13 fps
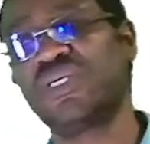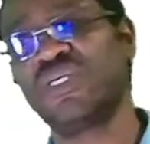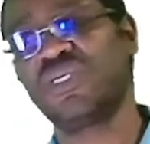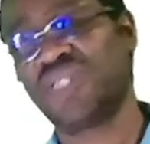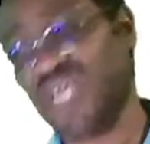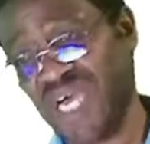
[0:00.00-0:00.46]

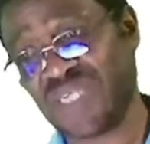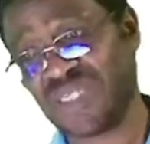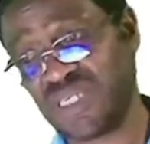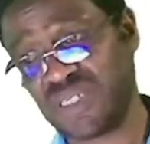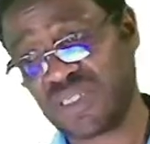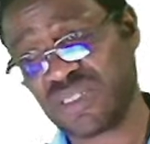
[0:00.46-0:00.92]
the
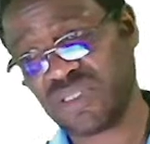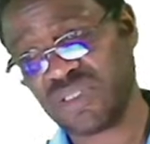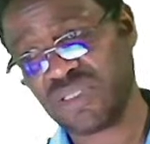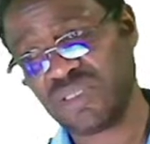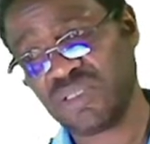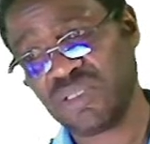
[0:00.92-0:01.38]
asset.
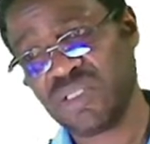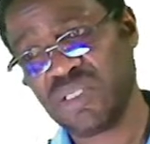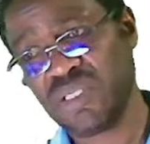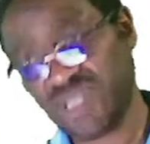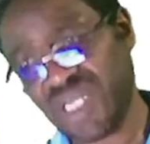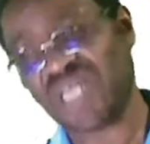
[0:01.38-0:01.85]

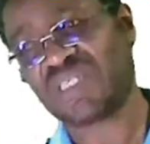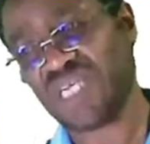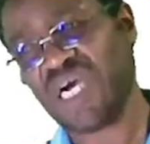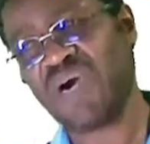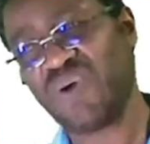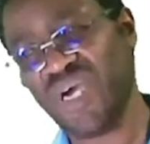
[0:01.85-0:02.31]
That's
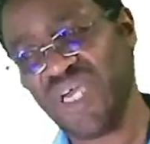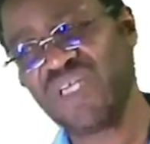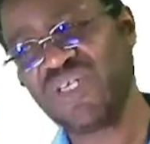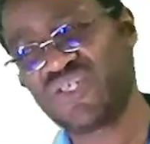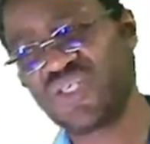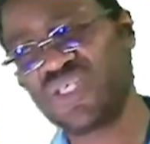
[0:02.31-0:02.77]
our
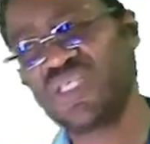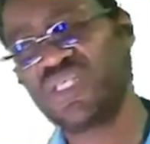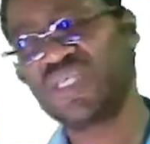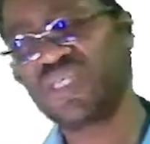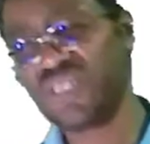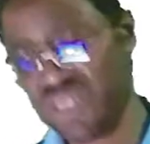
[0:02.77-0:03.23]
entry
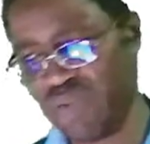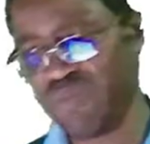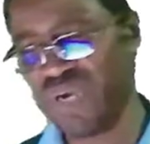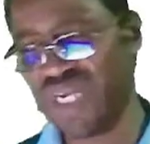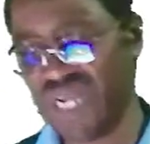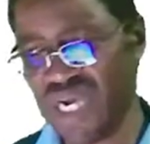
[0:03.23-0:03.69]

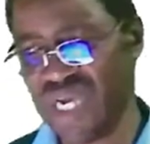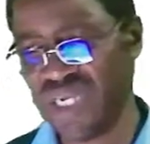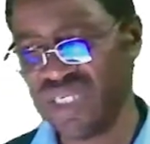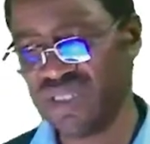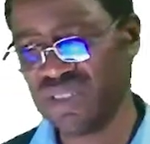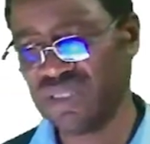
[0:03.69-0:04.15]
number
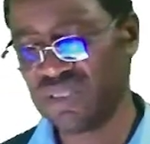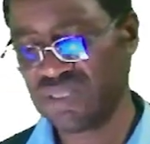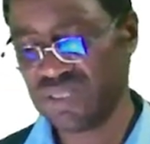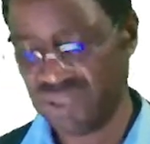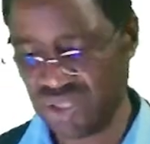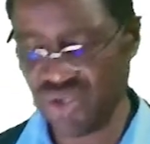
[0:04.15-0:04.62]
9.
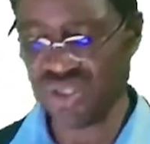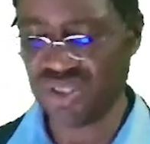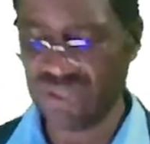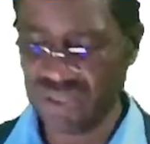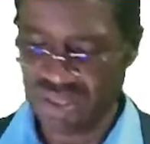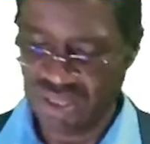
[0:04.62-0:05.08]
Good.
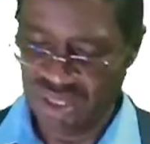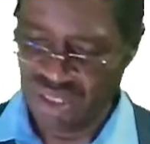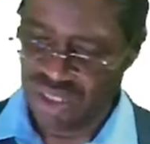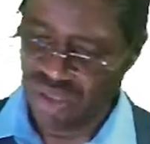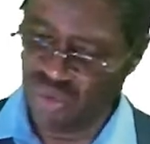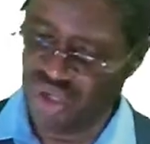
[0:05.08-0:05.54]

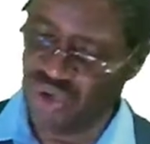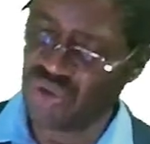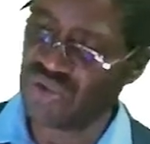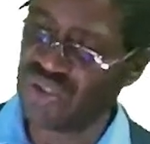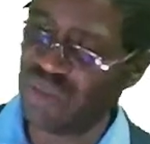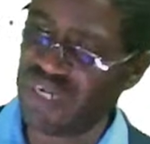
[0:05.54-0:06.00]
We go
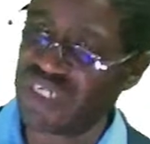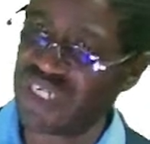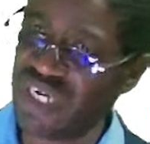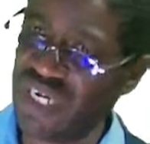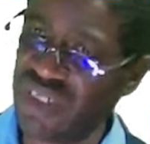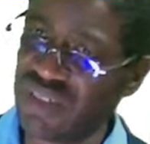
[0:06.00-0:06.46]
to number
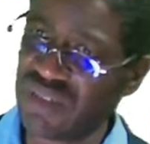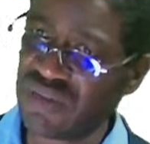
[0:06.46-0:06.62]
10.